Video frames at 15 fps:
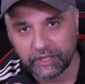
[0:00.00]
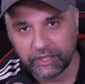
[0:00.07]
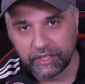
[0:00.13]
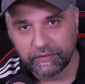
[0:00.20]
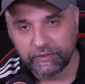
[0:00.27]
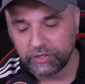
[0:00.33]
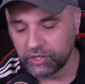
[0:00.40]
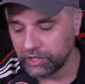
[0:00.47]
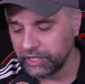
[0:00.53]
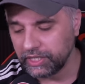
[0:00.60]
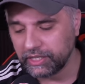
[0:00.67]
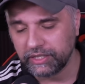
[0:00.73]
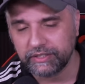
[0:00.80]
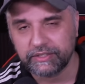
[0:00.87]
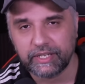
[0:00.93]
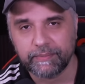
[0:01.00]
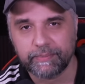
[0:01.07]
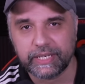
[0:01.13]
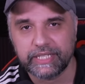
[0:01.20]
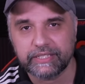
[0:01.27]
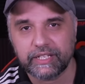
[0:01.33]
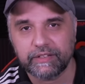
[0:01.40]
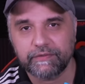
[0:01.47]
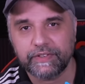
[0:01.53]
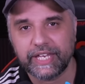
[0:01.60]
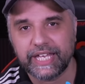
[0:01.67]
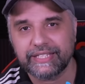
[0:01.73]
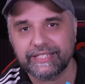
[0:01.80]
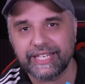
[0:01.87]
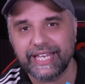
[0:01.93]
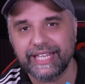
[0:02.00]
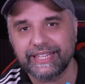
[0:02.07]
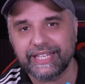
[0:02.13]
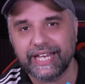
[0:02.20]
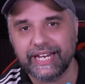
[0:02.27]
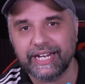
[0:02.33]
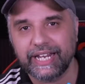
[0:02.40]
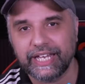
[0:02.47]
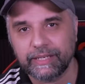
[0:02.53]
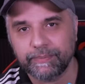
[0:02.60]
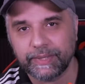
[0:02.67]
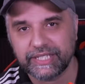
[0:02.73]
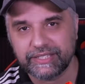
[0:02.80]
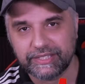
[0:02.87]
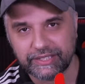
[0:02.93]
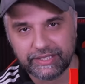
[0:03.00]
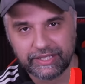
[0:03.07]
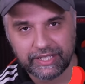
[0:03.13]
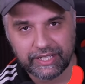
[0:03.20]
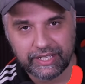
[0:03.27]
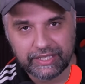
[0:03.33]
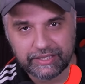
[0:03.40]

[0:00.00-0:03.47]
If you're enjoying the content, please don't forget to hit that like button.